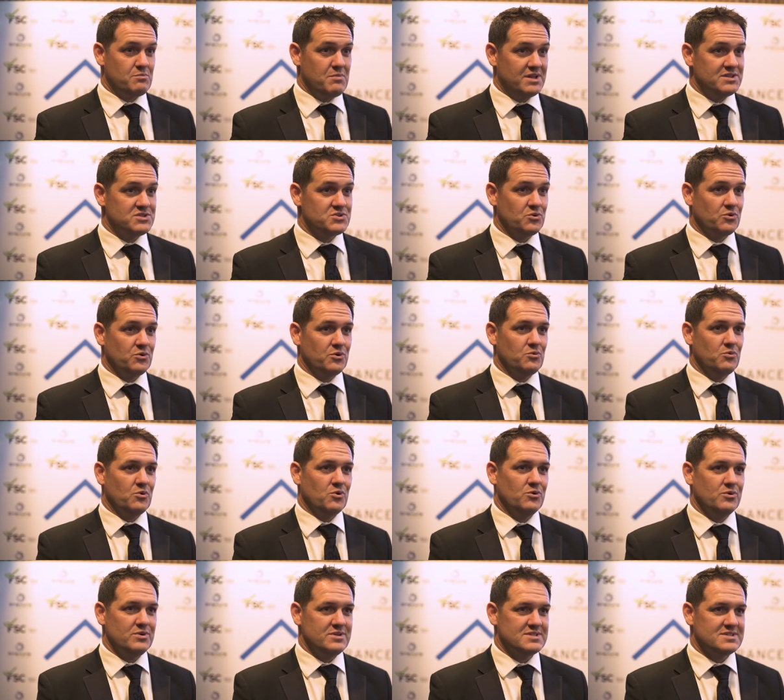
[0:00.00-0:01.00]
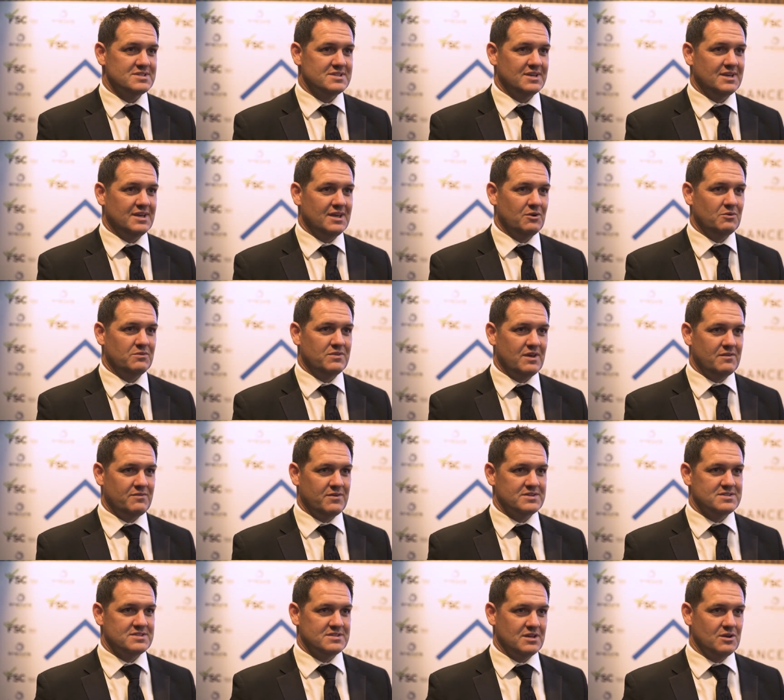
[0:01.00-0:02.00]
Mentor Awards here at the
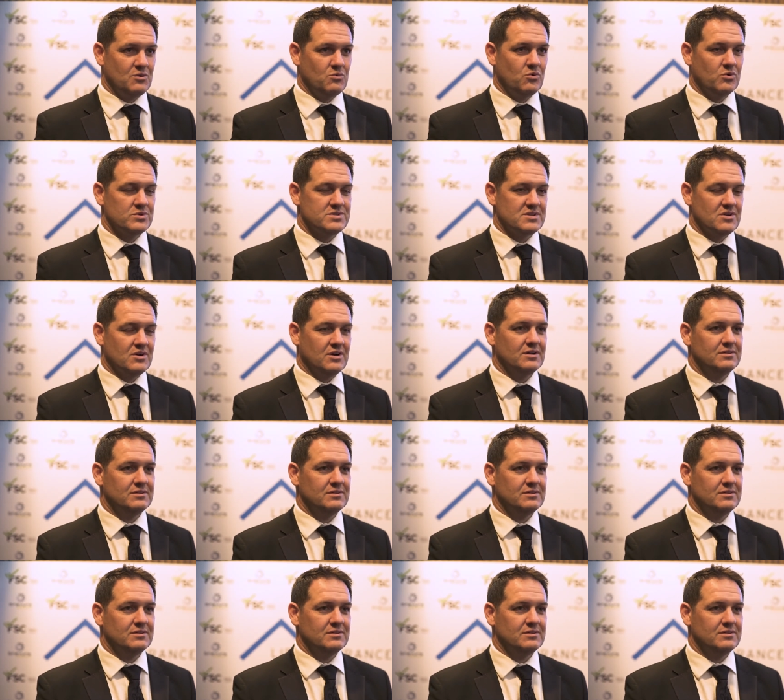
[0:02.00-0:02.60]
F S C Awards tonight.